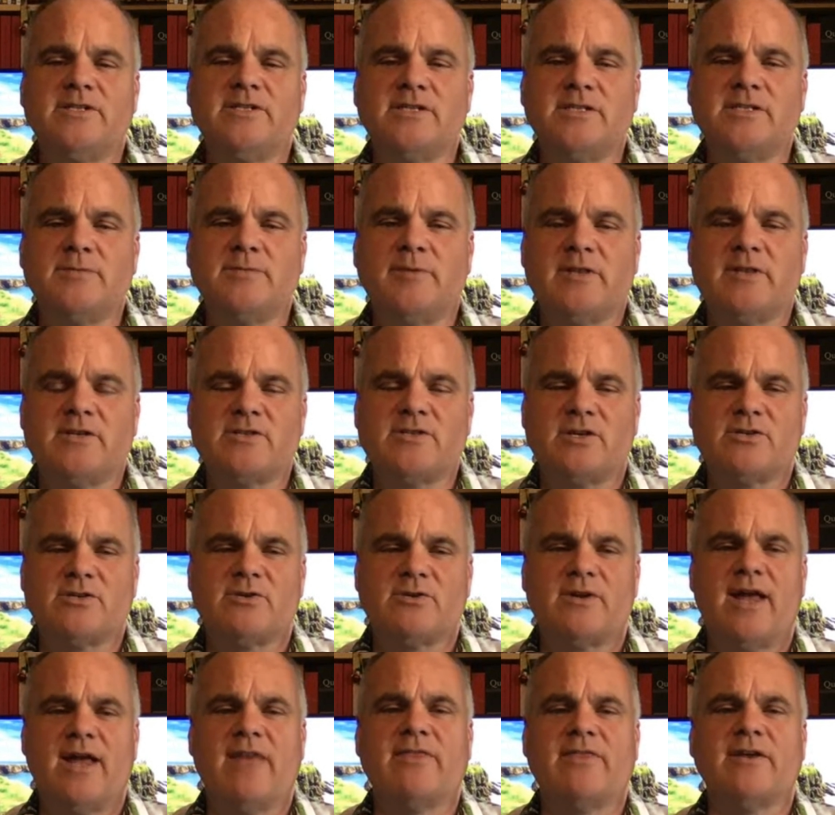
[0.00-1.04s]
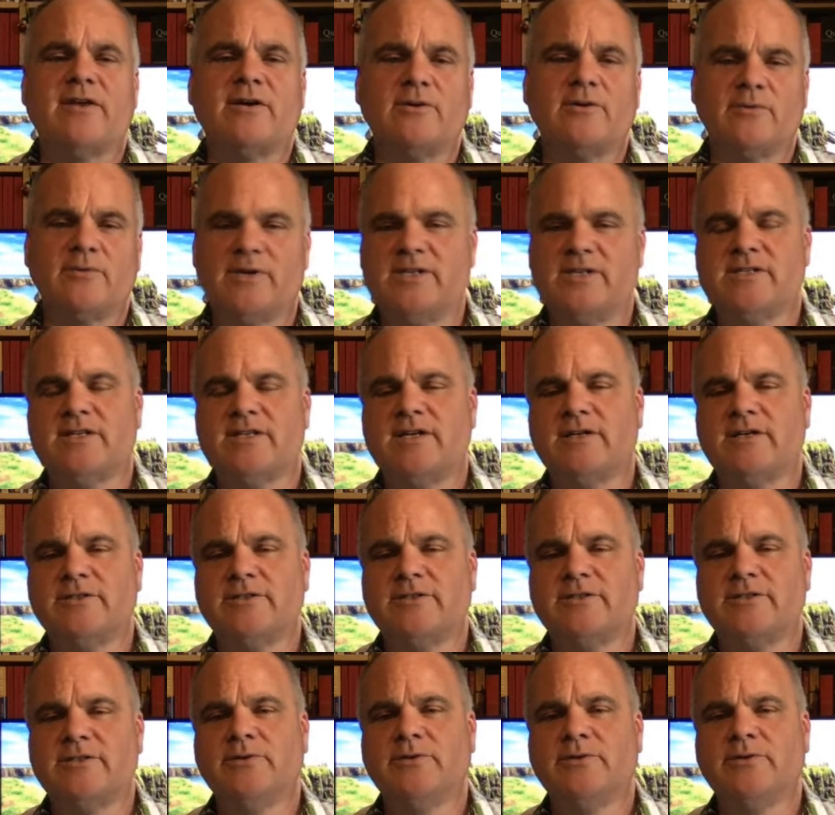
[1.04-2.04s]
but there's also an ethical reason there too.